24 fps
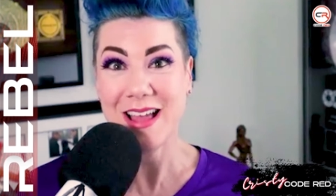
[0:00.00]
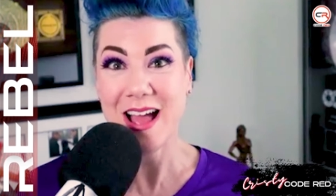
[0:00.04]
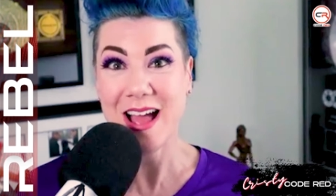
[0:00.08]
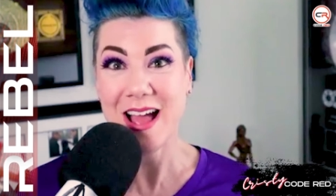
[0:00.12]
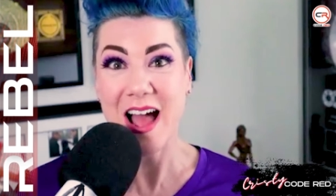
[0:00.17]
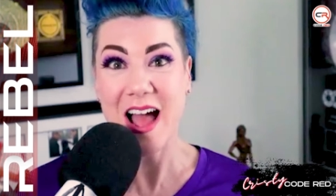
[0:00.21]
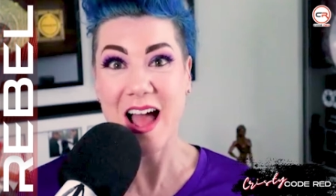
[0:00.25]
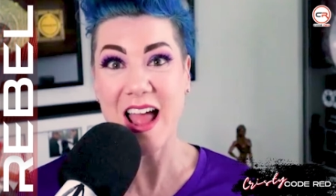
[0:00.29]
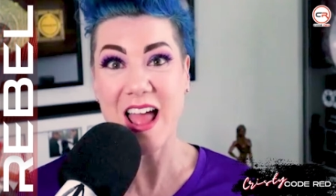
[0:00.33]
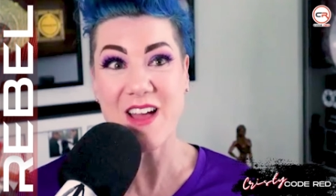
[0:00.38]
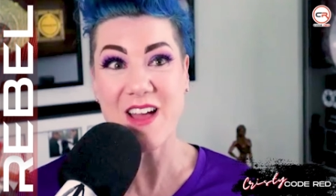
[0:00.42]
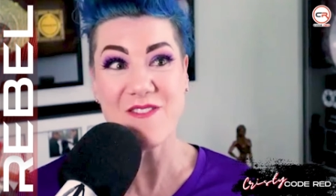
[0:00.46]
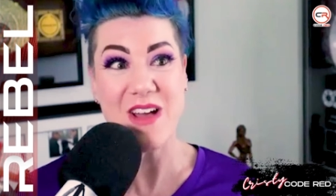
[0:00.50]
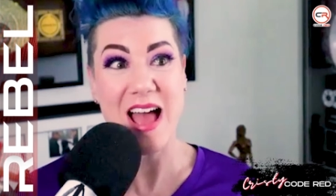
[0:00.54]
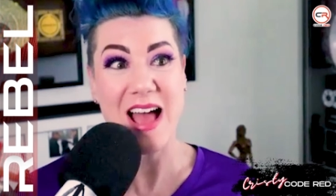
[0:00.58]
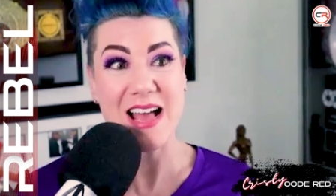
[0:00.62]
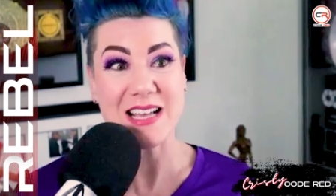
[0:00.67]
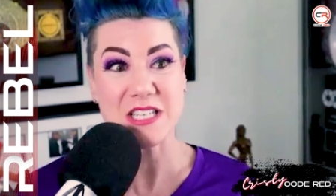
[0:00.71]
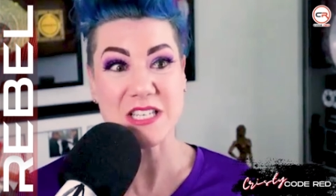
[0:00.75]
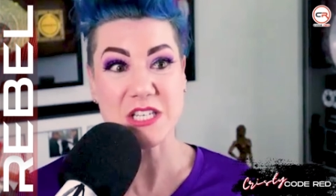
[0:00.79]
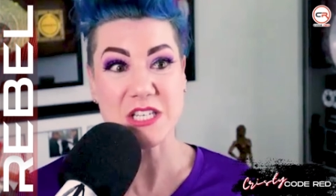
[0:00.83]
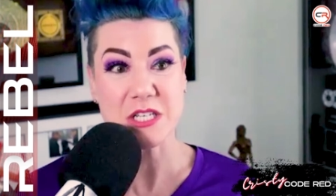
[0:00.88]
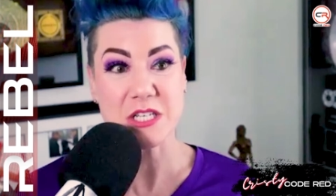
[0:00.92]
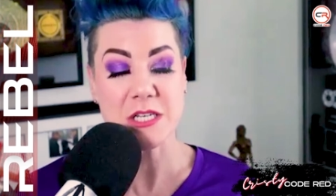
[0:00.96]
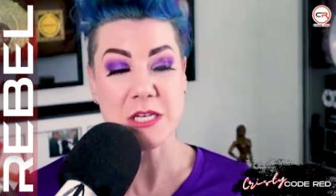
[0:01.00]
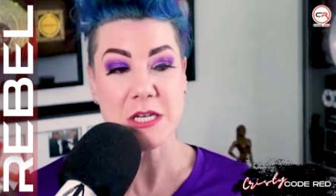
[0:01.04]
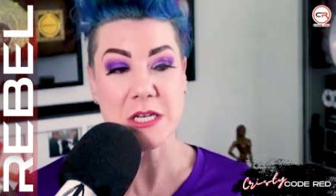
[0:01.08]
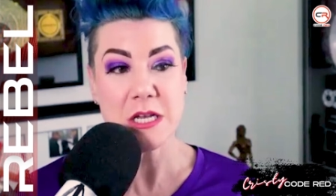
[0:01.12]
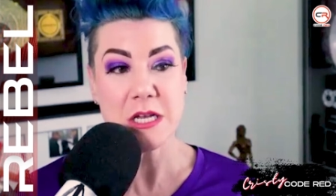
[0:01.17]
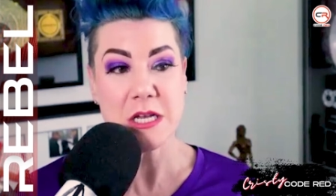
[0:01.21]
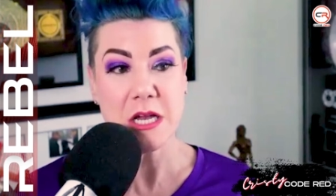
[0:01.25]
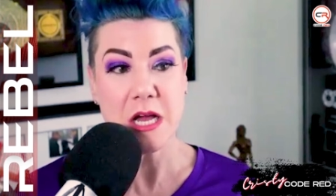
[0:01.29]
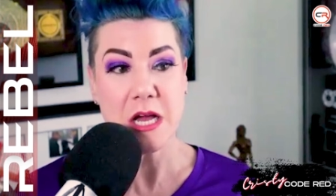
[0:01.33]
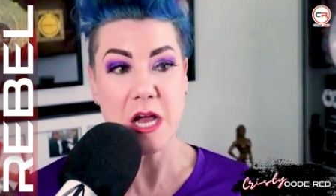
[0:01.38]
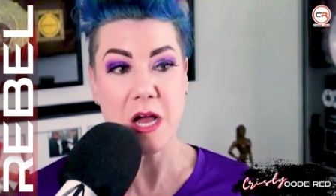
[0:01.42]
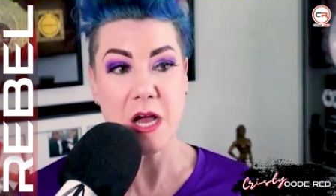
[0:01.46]
I have asked.
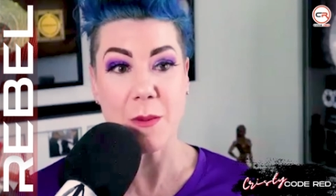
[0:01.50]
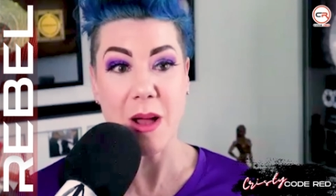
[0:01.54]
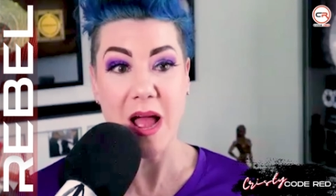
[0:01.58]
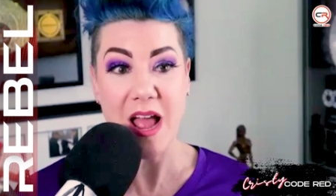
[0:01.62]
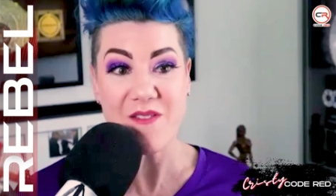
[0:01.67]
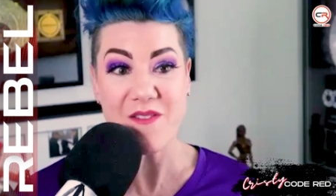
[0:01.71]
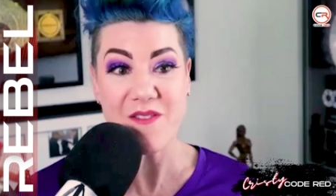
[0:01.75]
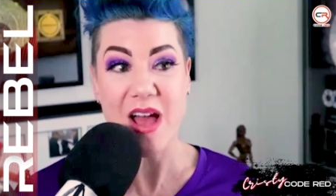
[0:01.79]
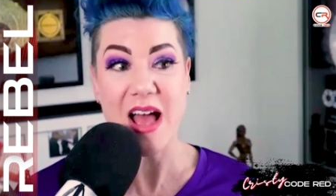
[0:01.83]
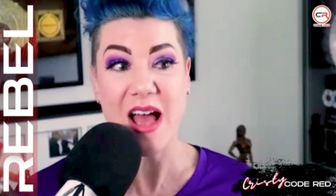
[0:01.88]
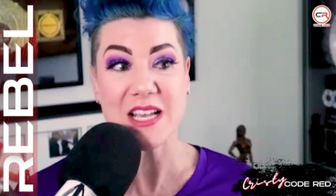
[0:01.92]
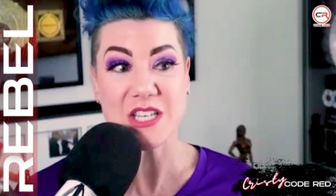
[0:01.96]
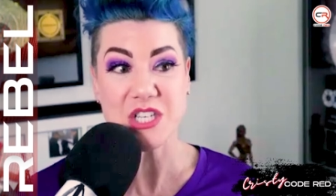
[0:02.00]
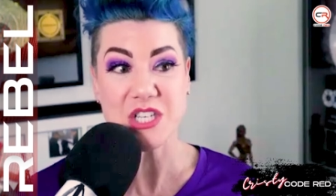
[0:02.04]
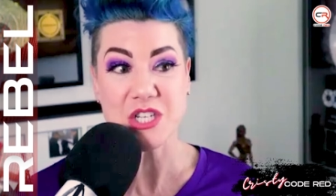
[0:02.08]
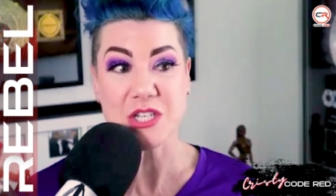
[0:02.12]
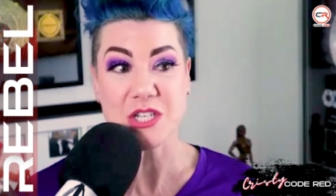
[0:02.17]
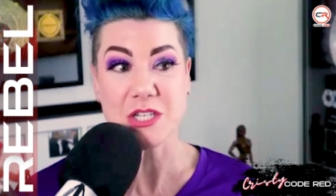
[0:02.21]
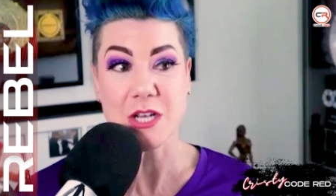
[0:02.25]
Um, I've asked